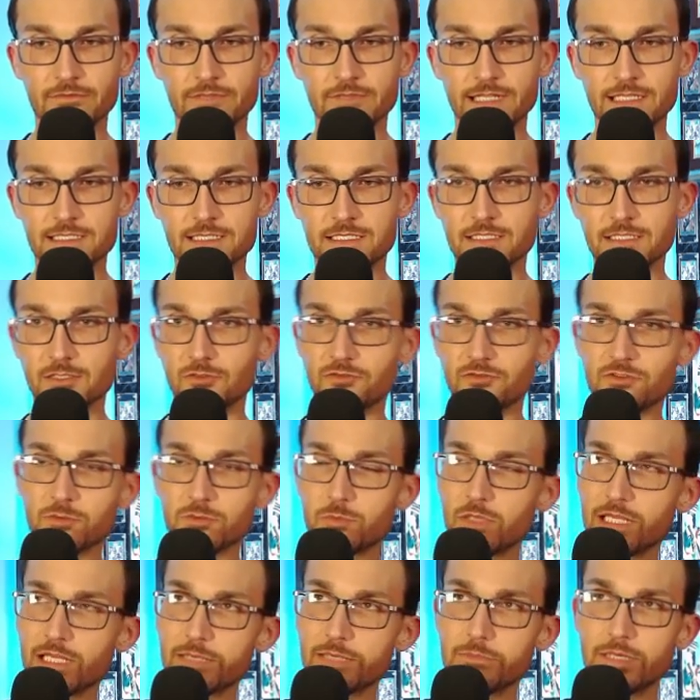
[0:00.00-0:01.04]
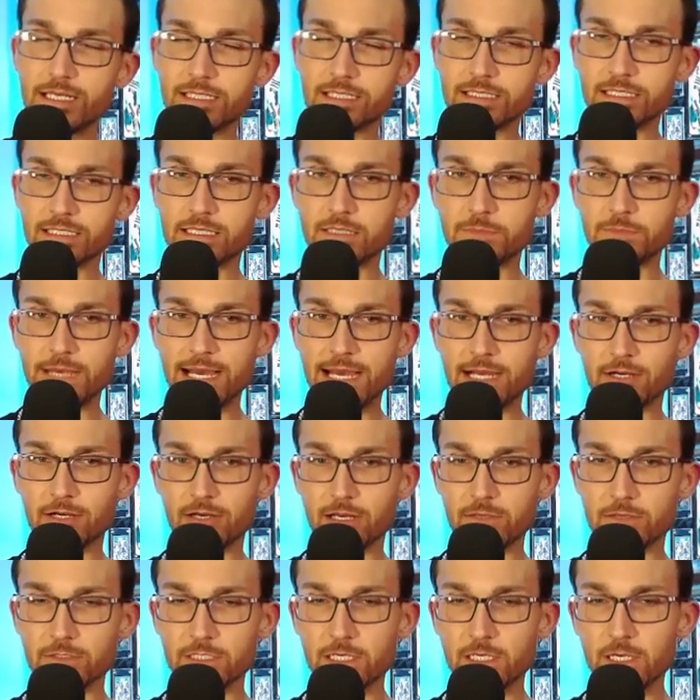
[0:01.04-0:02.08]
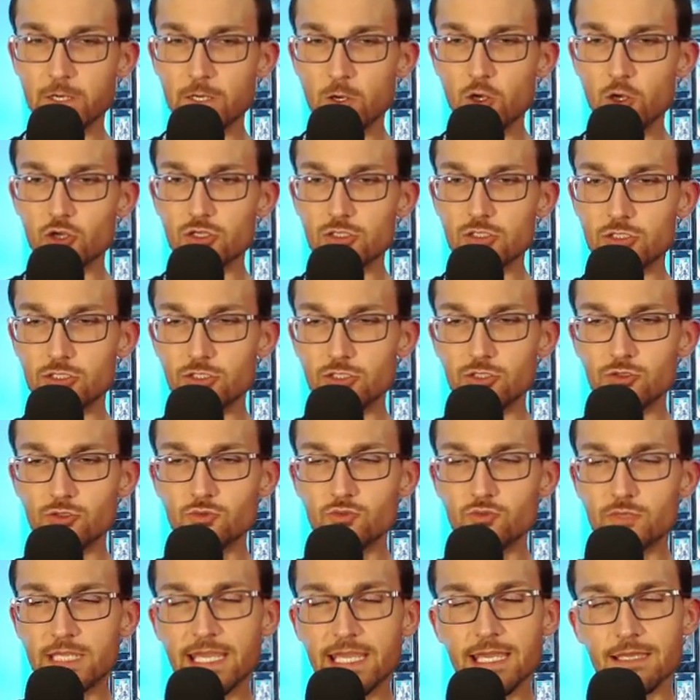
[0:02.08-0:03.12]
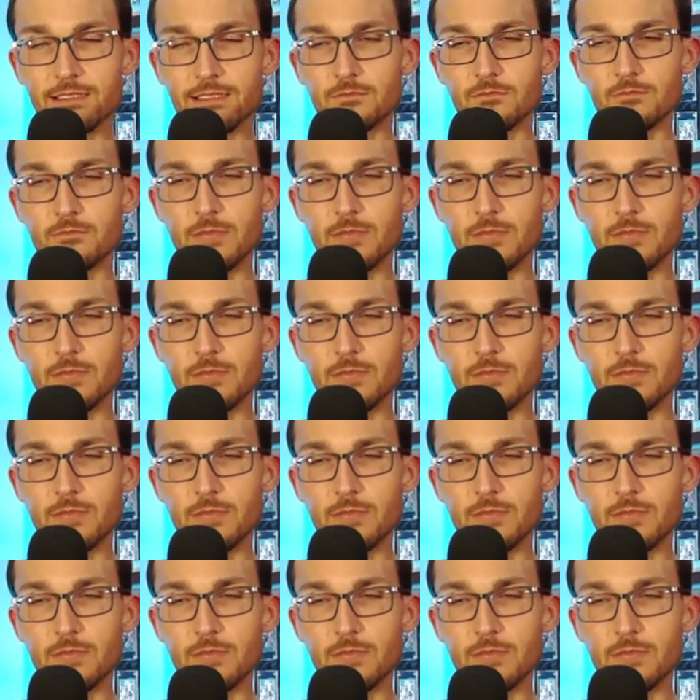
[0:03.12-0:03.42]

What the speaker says: that silver play button in the background, you can't.